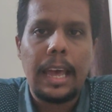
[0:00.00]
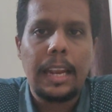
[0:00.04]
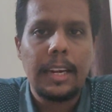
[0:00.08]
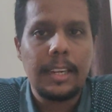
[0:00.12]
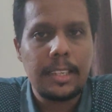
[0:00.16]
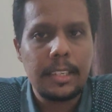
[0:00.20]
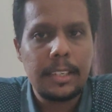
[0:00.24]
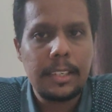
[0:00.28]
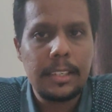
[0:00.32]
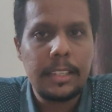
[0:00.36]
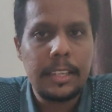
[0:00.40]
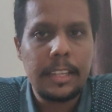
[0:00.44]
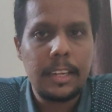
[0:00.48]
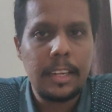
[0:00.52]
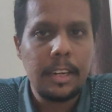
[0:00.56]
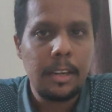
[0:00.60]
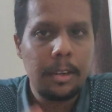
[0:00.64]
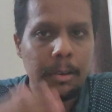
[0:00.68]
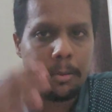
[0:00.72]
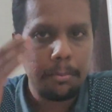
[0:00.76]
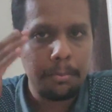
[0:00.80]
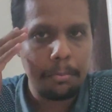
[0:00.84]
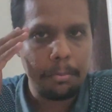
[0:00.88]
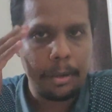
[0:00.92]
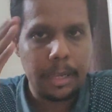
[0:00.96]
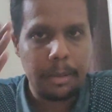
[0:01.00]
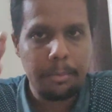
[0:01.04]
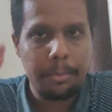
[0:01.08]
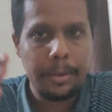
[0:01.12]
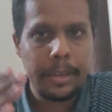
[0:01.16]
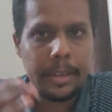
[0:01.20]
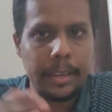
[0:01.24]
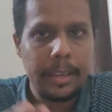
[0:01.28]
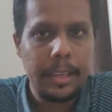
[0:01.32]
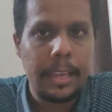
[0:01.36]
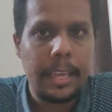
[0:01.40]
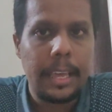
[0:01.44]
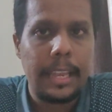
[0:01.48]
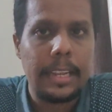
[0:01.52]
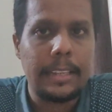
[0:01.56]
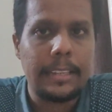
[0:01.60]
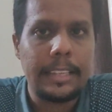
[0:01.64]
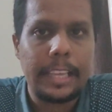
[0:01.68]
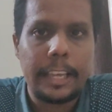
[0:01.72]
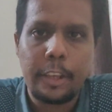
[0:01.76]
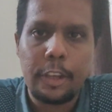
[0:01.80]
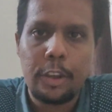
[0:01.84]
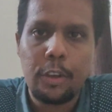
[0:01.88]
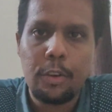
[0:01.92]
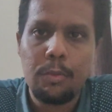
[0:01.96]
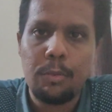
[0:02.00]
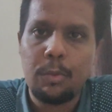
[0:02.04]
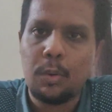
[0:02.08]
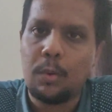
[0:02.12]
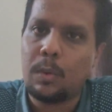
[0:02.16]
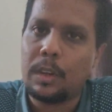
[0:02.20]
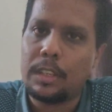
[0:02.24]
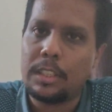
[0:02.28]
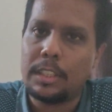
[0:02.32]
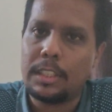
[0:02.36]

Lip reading: Until then, bye bye and thank you for